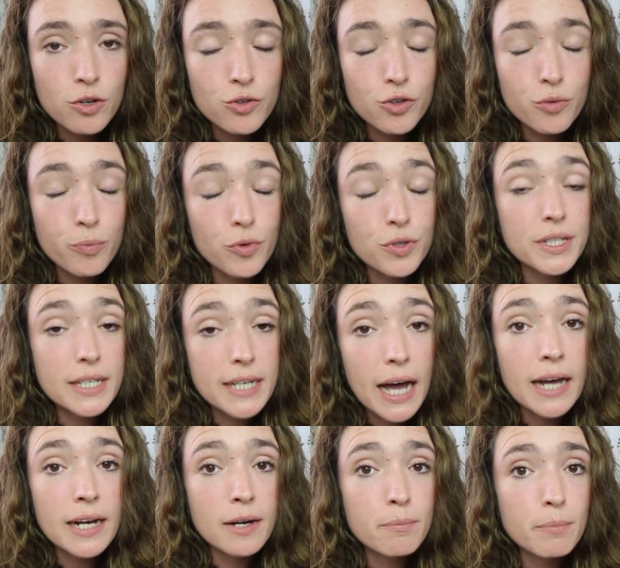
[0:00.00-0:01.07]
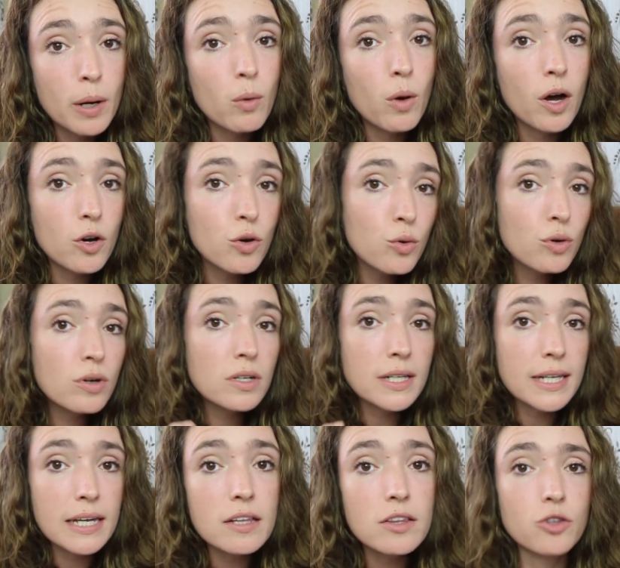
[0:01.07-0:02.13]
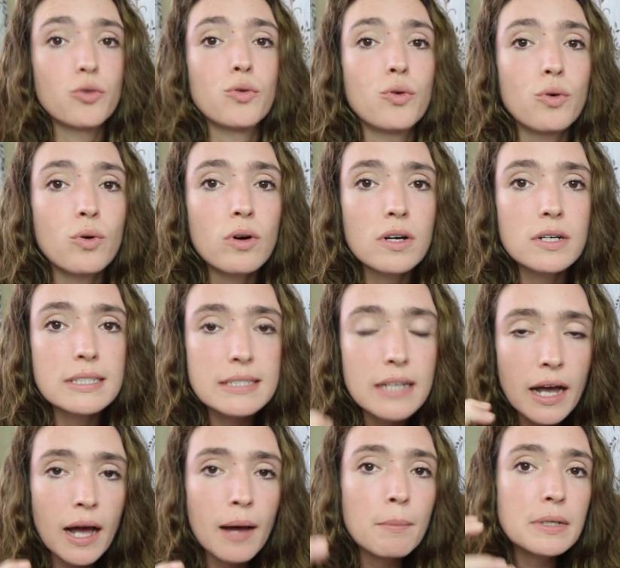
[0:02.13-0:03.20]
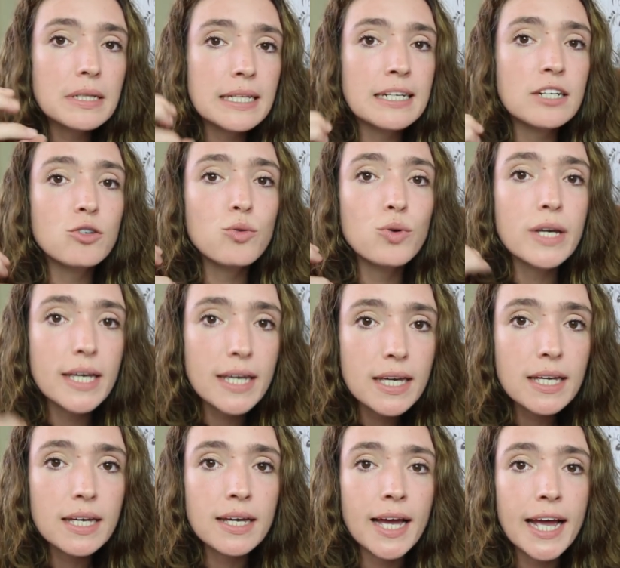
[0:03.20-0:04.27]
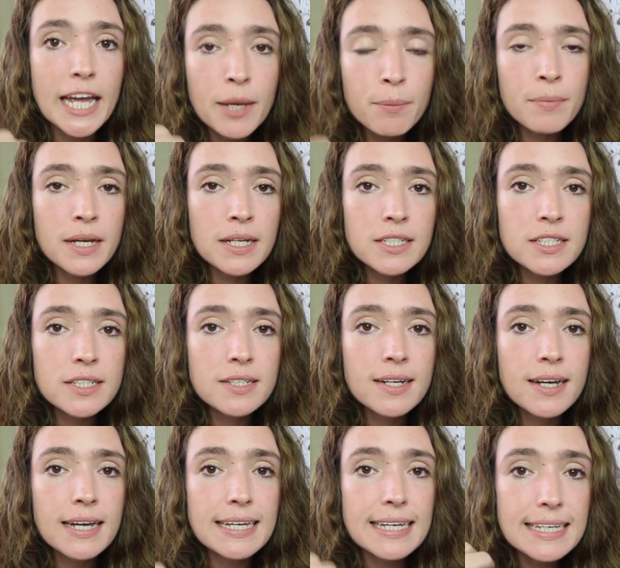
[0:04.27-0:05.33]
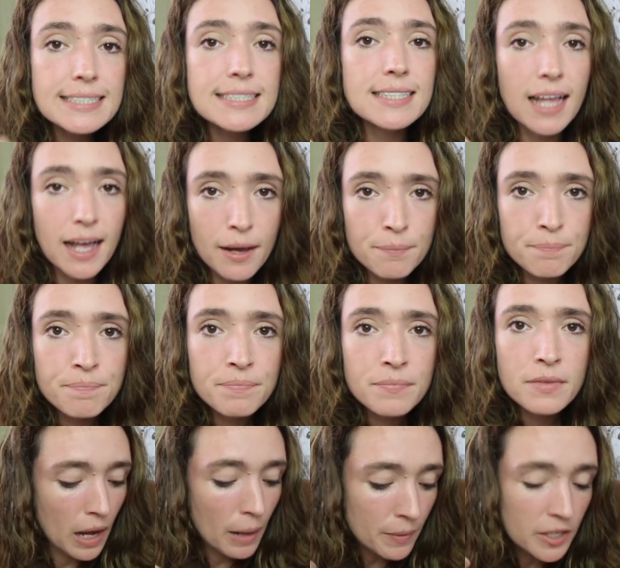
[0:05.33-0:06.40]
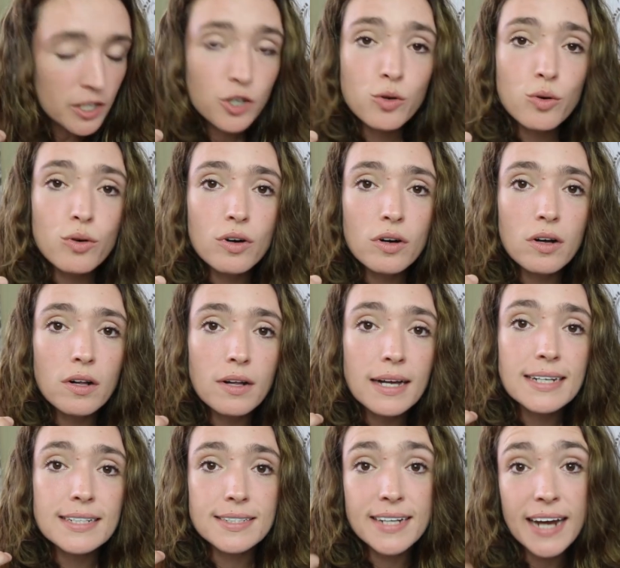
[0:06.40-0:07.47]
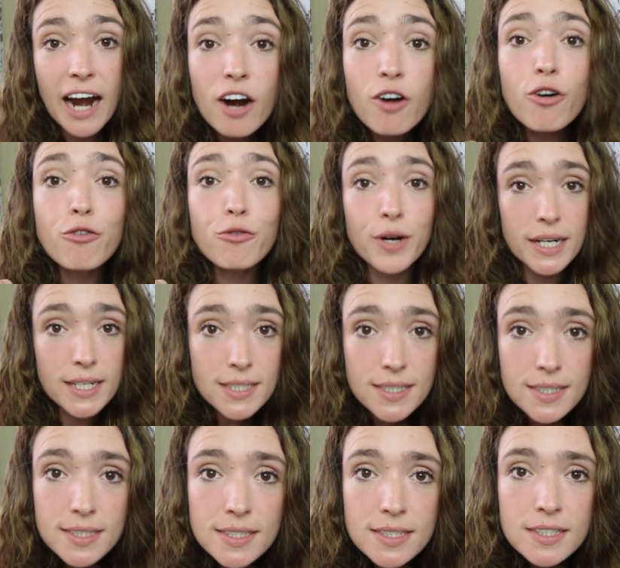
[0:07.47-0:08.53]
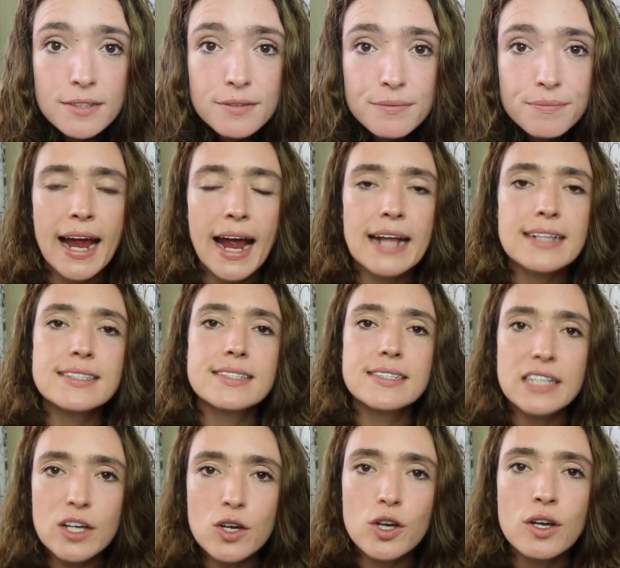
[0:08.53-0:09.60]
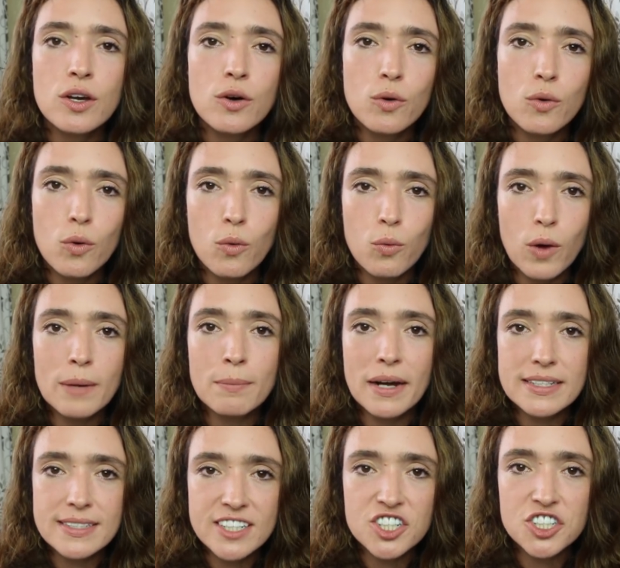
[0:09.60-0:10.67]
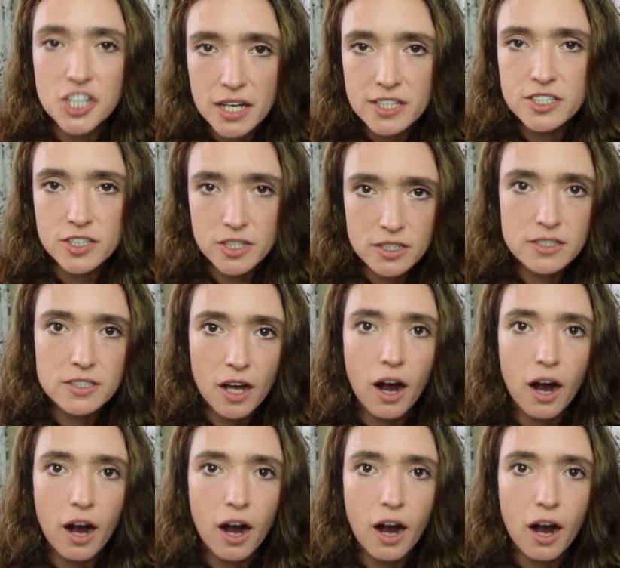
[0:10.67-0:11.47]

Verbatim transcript: Untuk buktikan bahwa Google itu sangat melindungi image Islam, I'm gonna Google terrorists and see what my suggestions